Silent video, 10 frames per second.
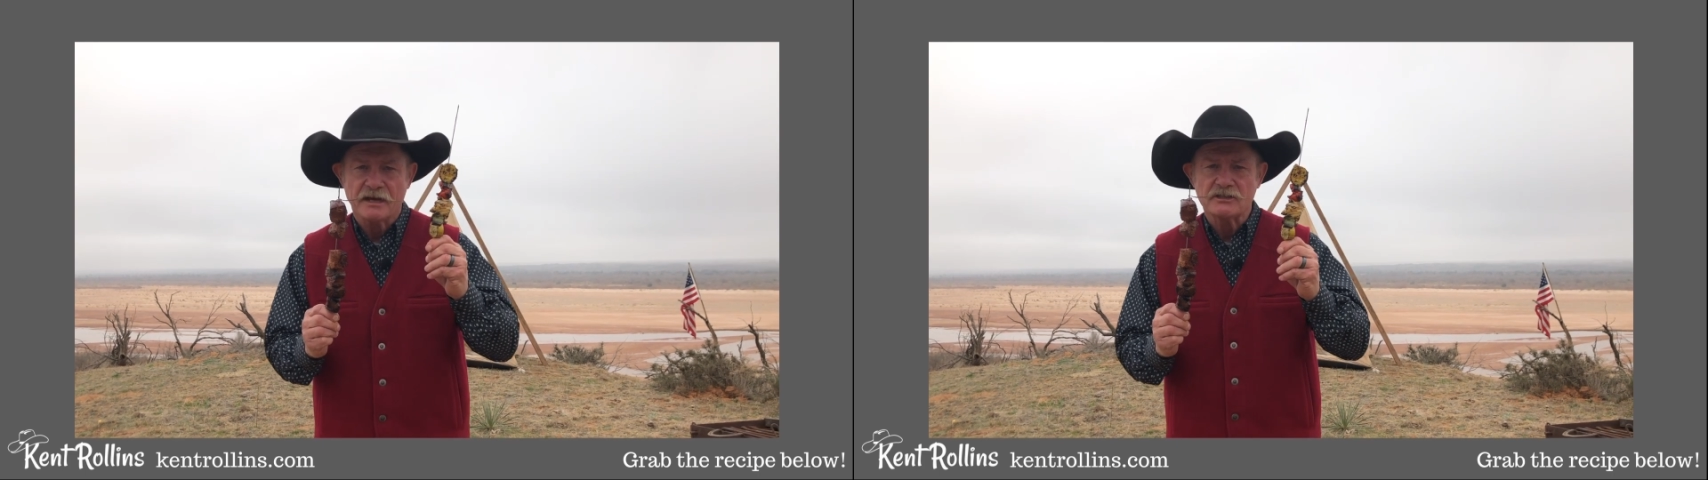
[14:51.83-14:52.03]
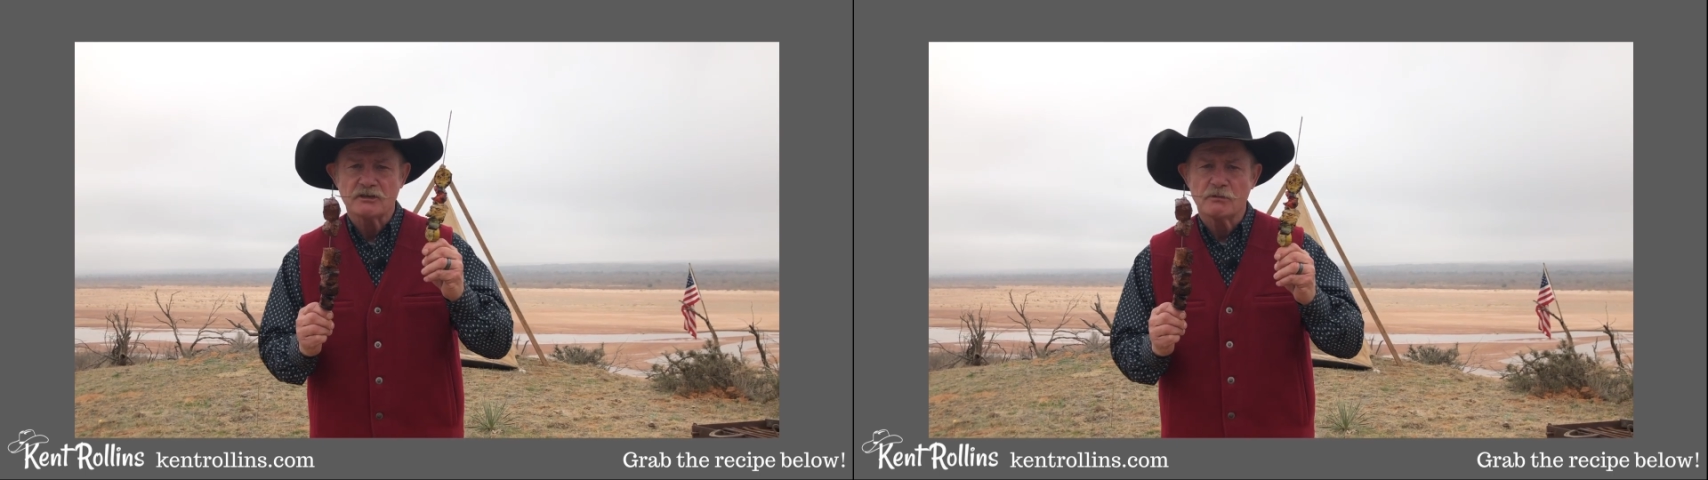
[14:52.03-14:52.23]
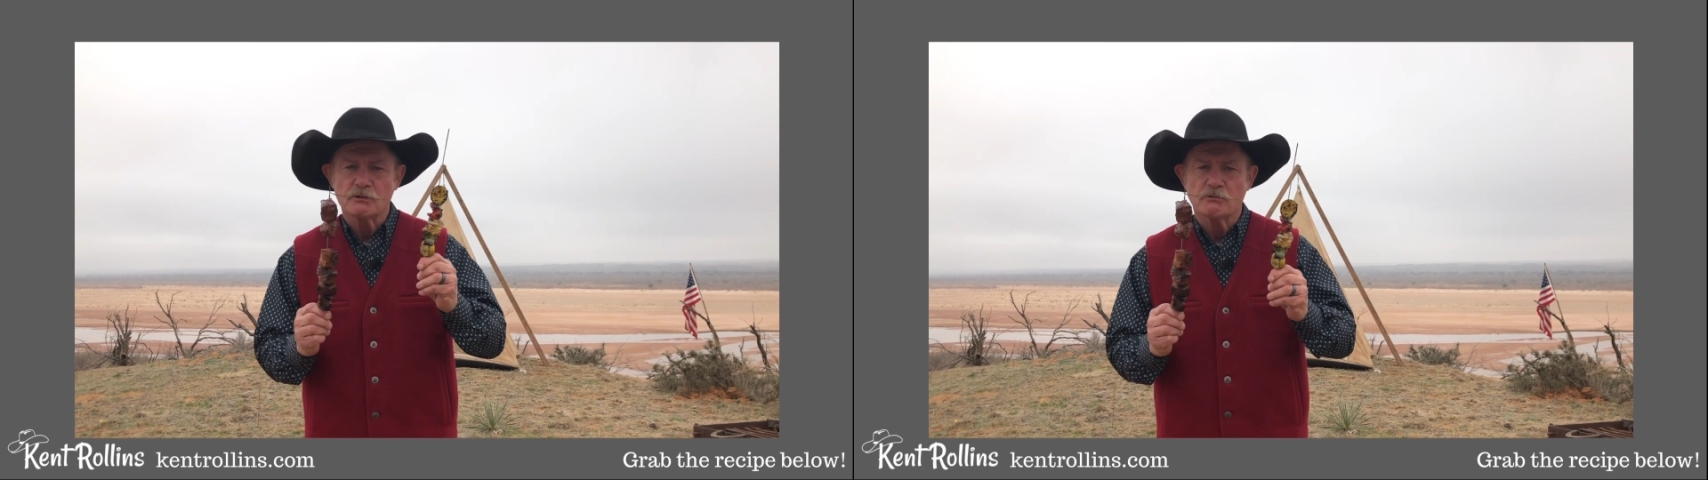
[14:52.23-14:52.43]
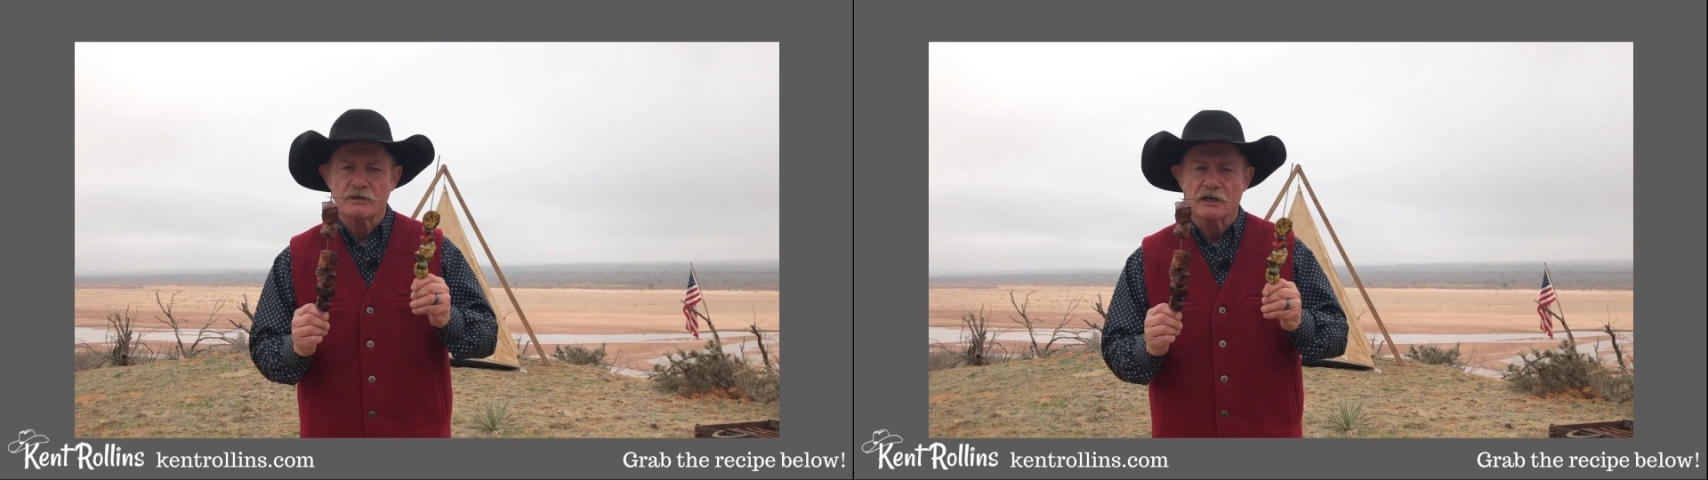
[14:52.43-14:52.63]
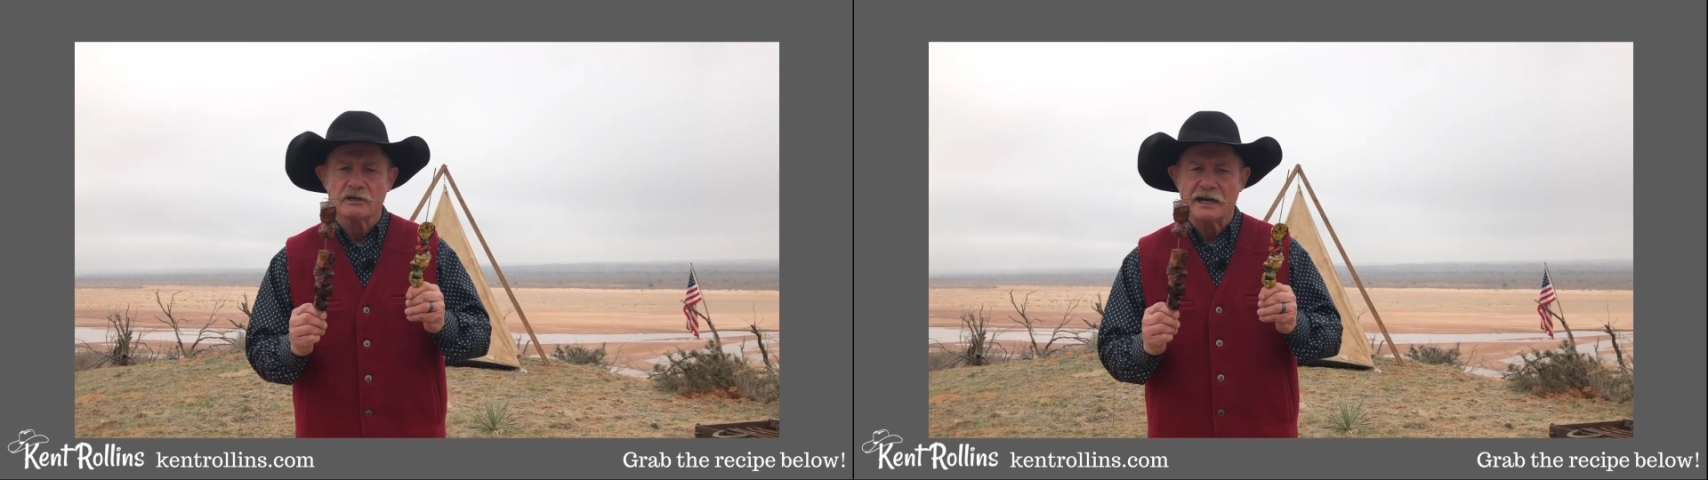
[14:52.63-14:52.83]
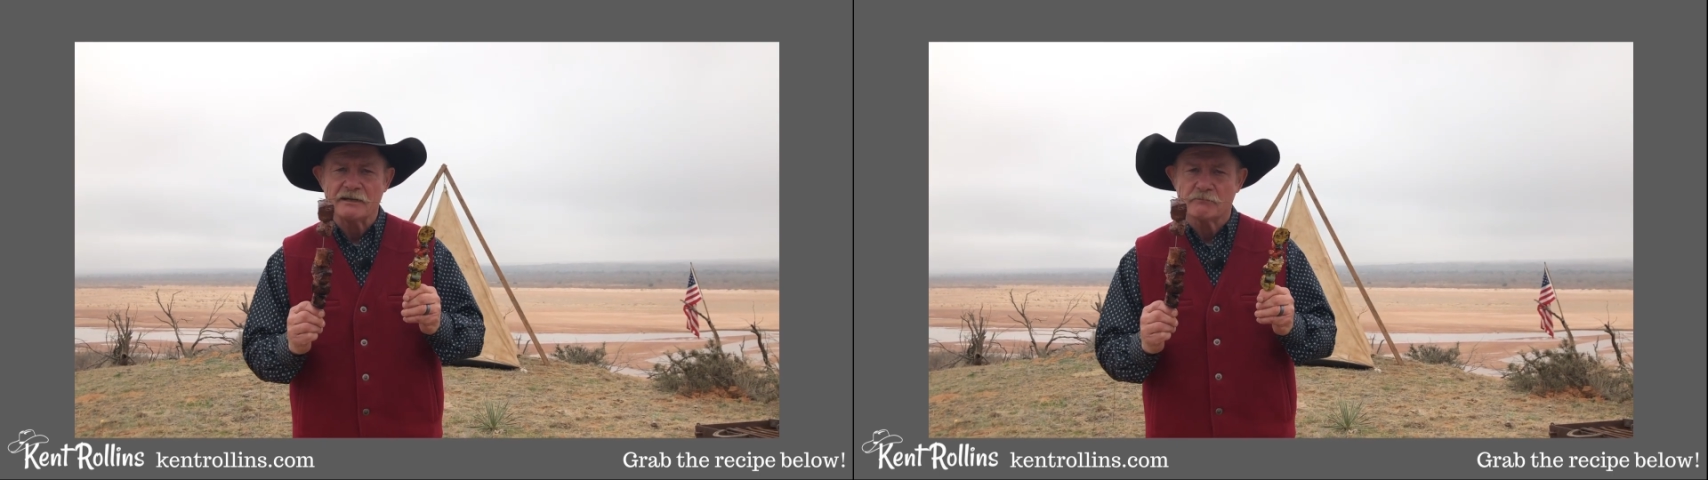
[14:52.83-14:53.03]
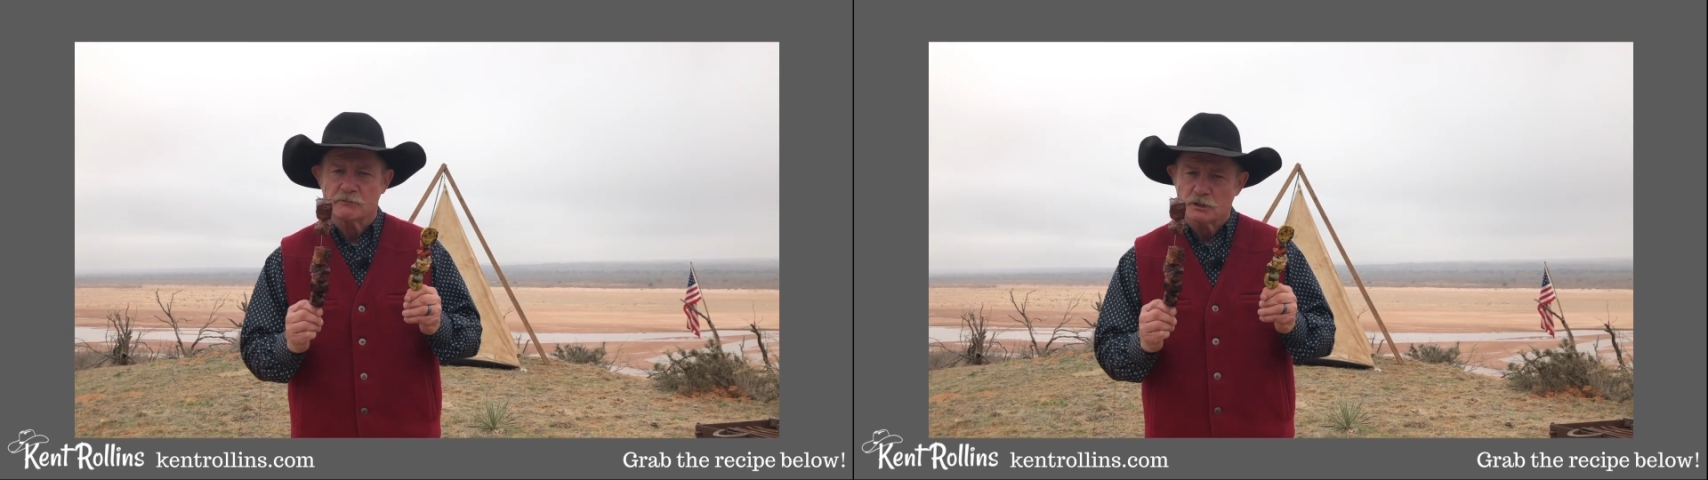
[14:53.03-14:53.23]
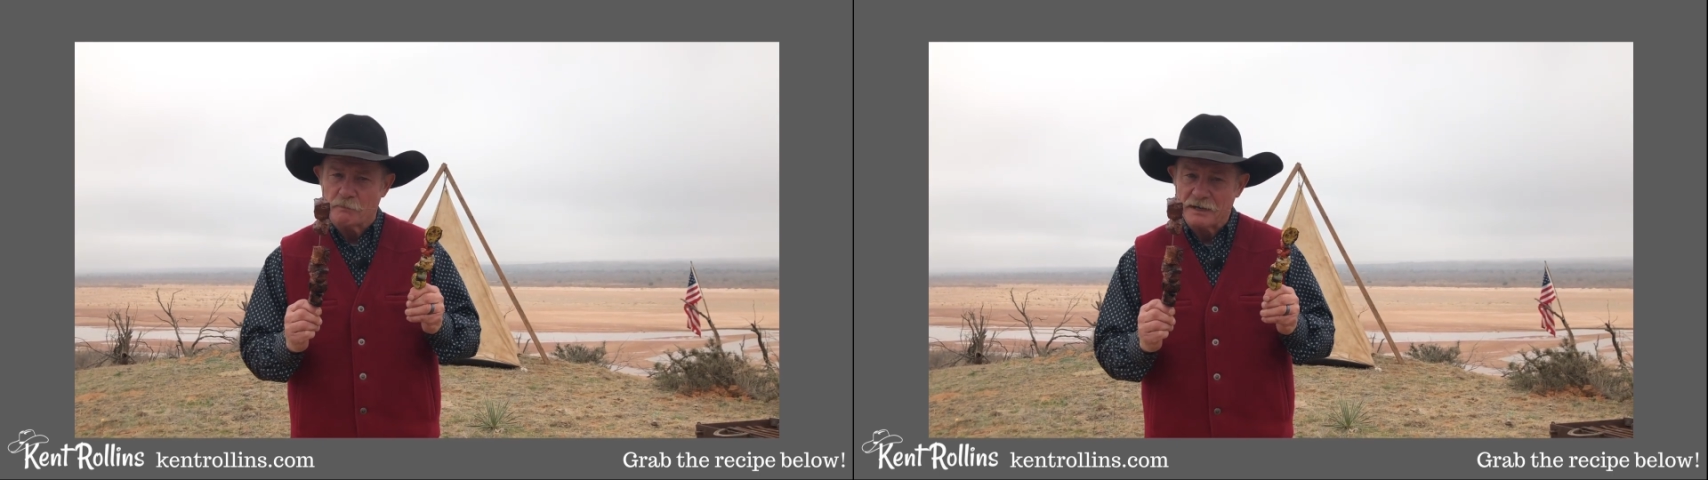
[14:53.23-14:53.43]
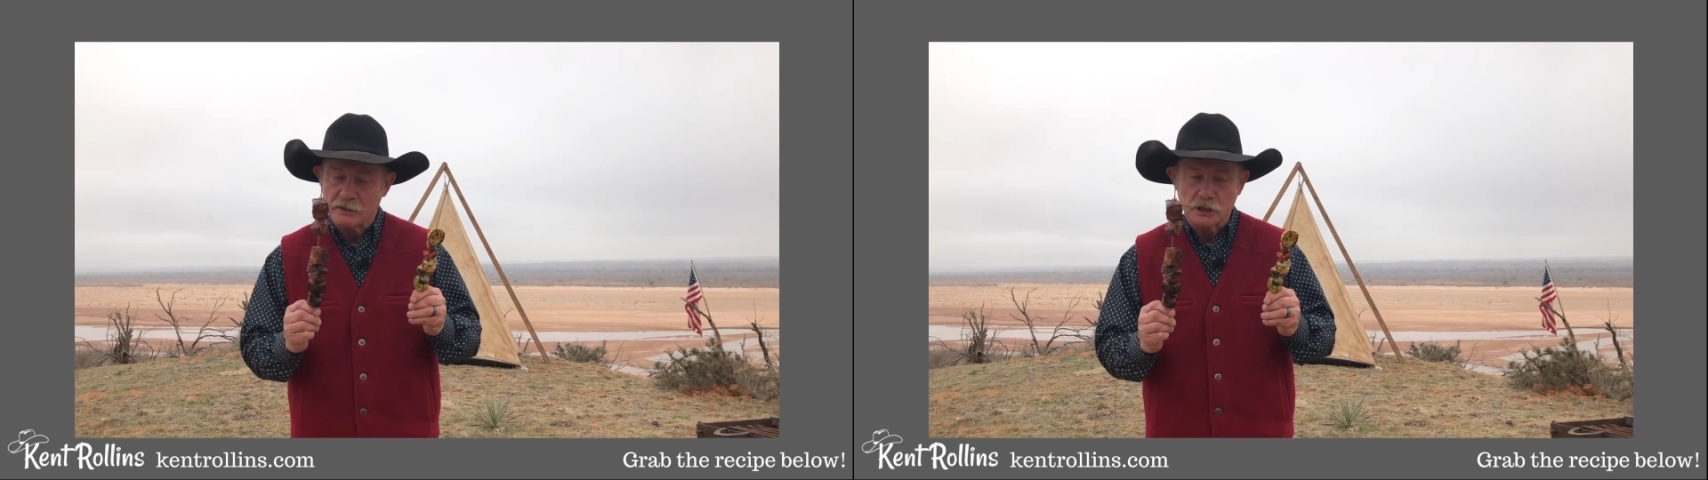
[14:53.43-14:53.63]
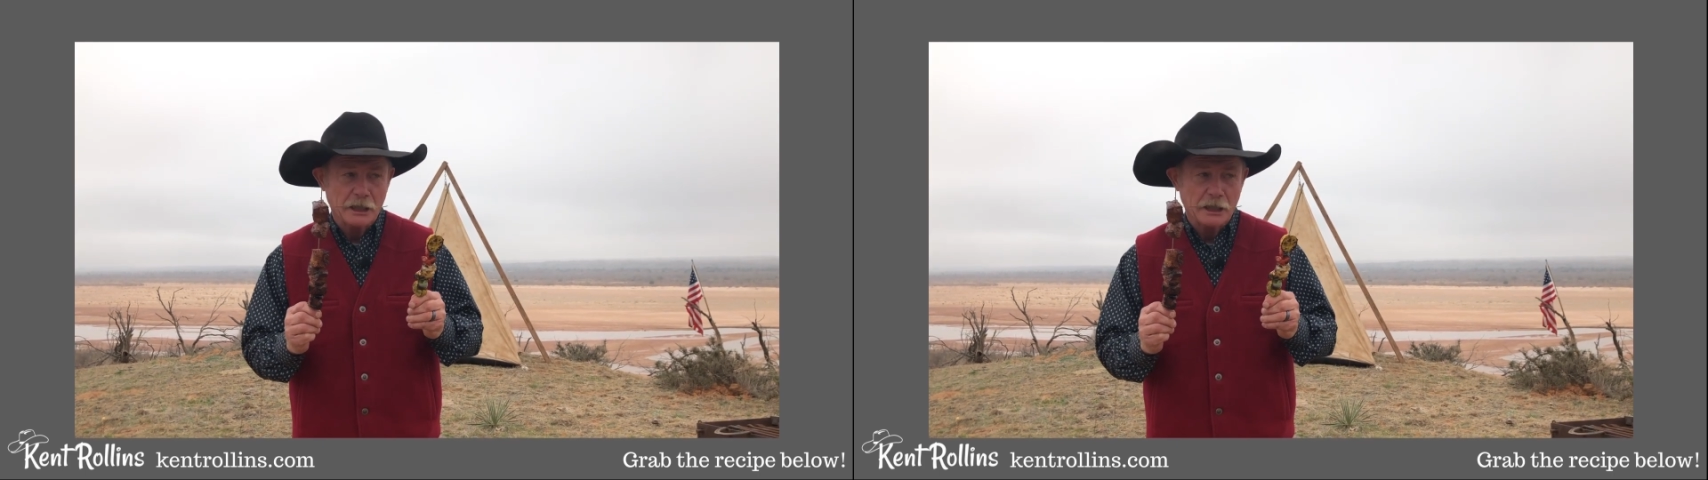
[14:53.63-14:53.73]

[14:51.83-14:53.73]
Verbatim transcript: vegetables with a great smash.